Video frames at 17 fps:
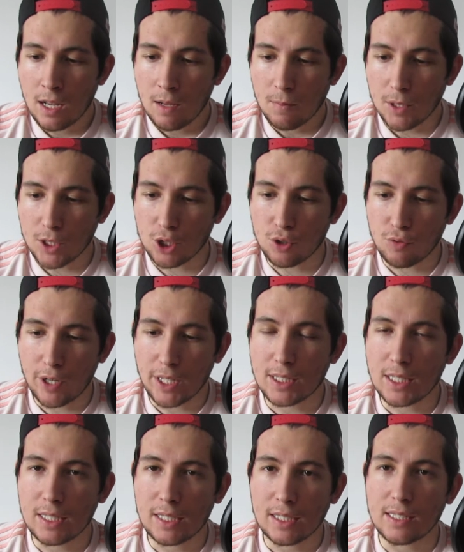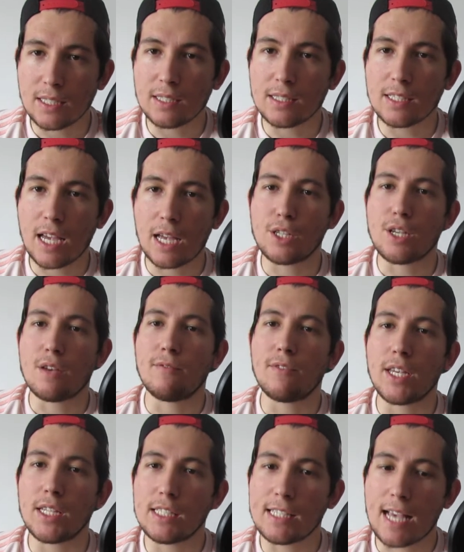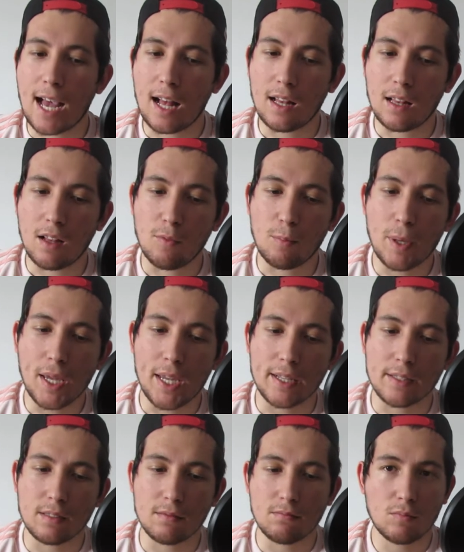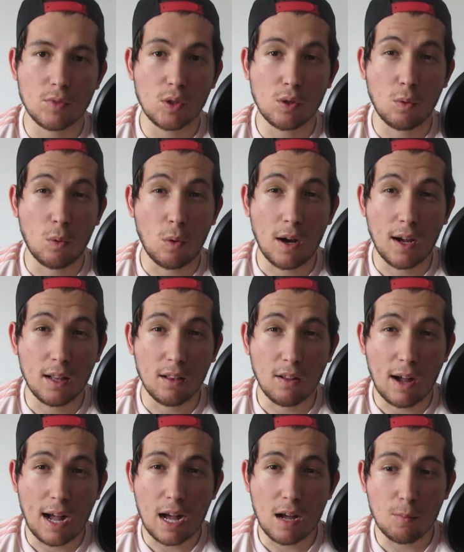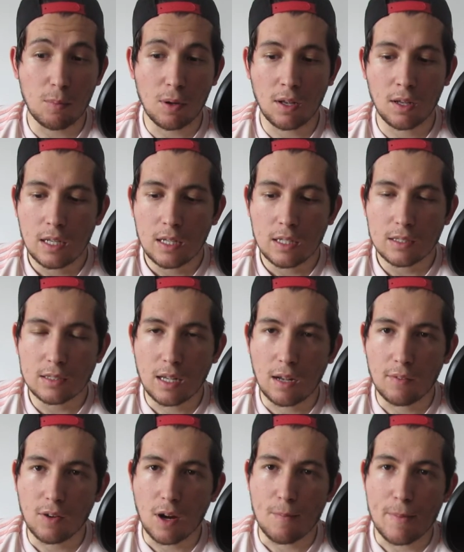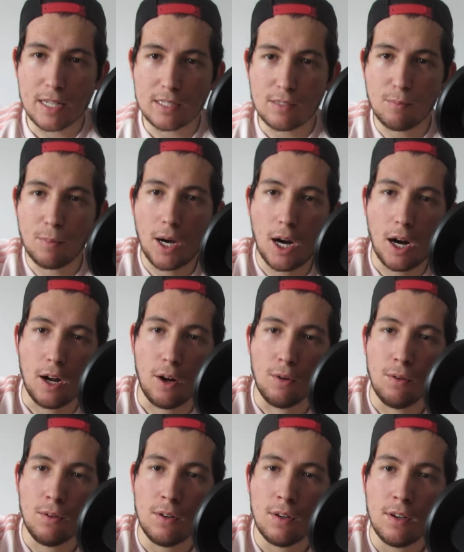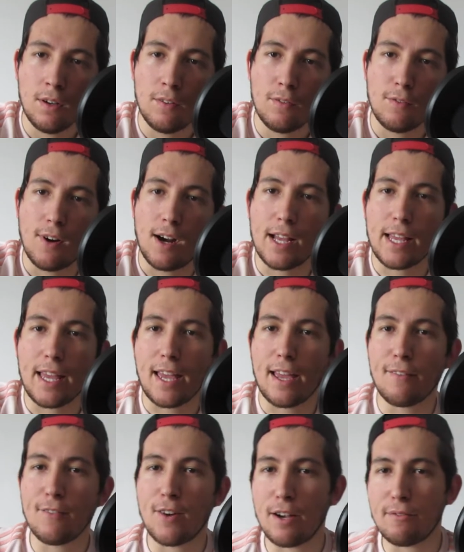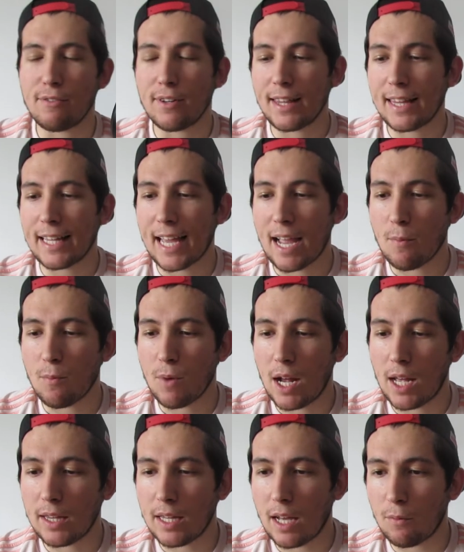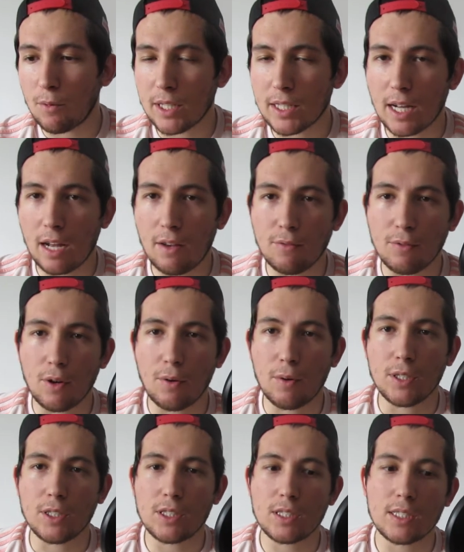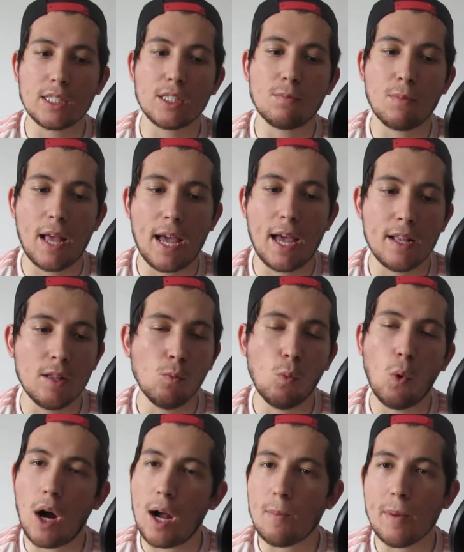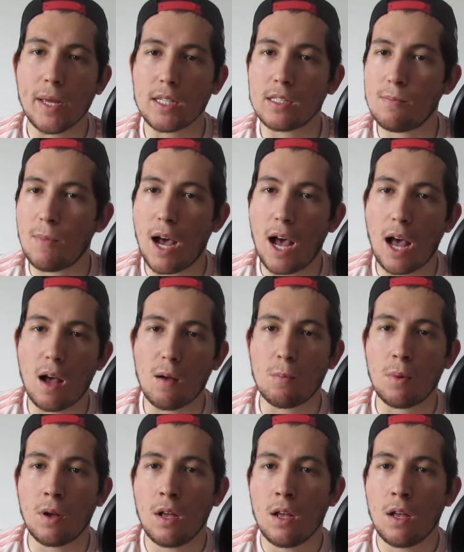But just recently, since the H M V sale, I've picked quite a lot up. So I've got a massive pile right here, right in front of the camera, that I want to go through and just explain why I picked them up,